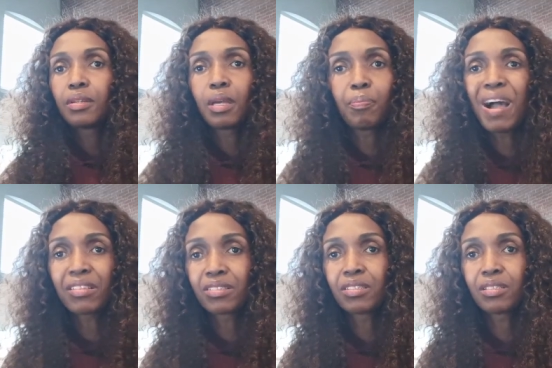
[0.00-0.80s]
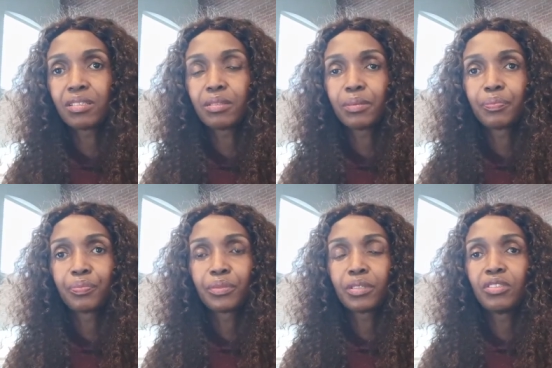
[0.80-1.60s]
a pastor,
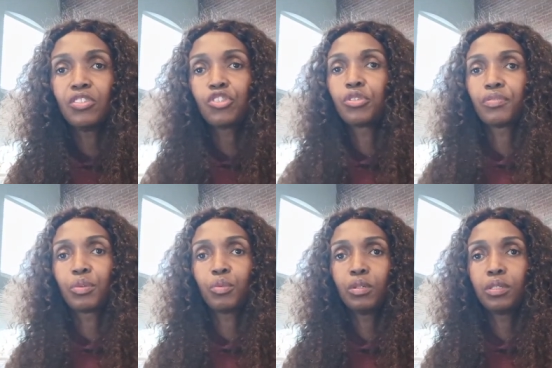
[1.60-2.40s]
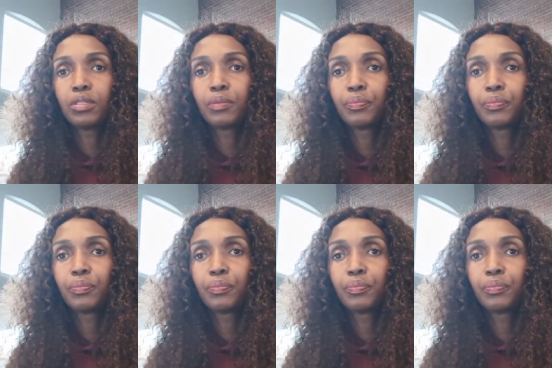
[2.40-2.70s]
teacher of the word,